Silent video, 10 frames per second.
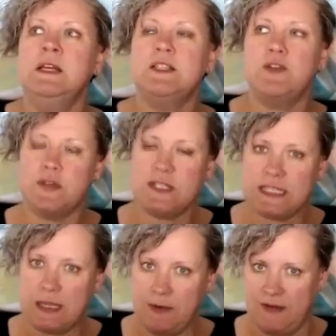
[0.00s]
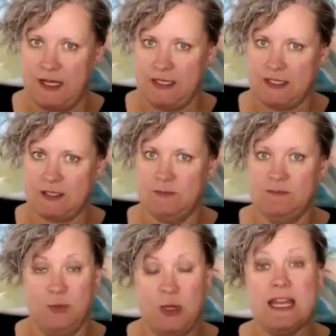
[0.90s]
So for some of us,
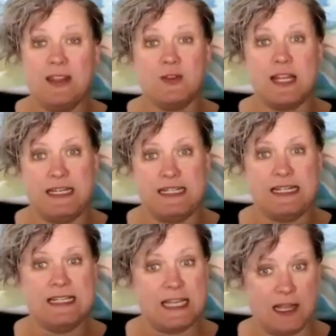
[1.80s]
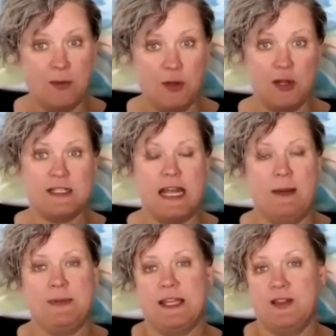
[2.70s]
we get those ideas that come along,
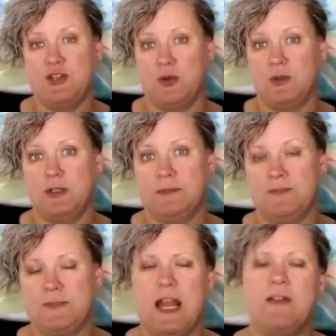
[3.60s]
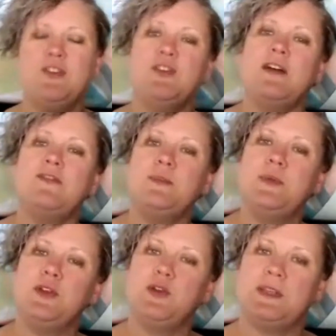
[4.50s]
tap us on the shoulder. Now, if you're not
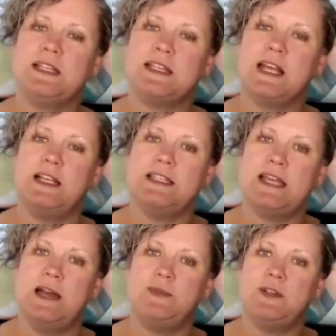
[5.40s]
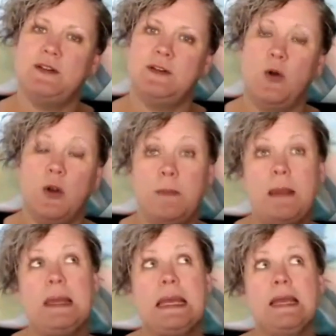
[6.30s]
familiar with this concept, or
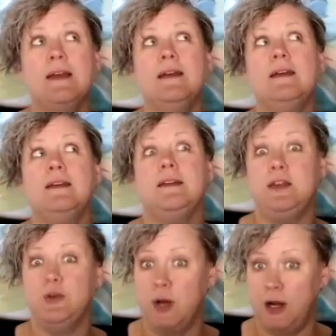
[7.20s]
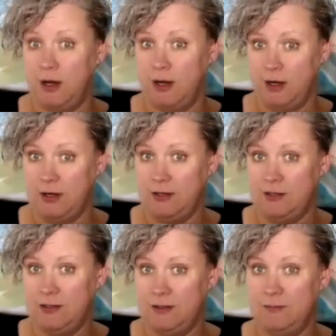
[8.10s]
maybe you are,
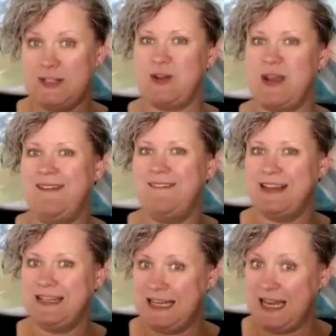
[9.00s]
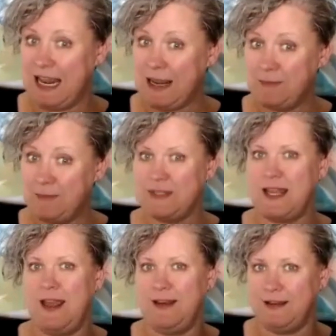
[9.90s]
but you haven't named
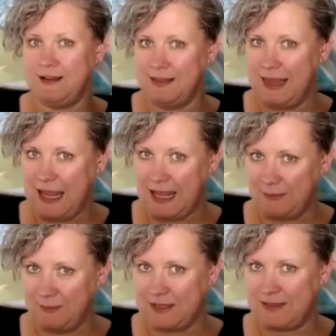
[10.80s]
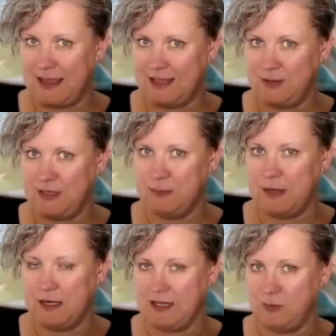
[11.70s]
and claimed that unique
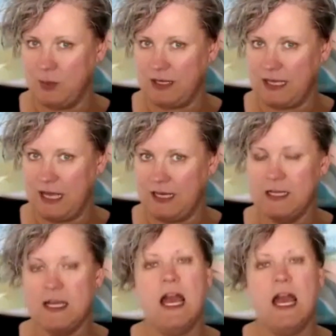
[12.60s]
body of work yet,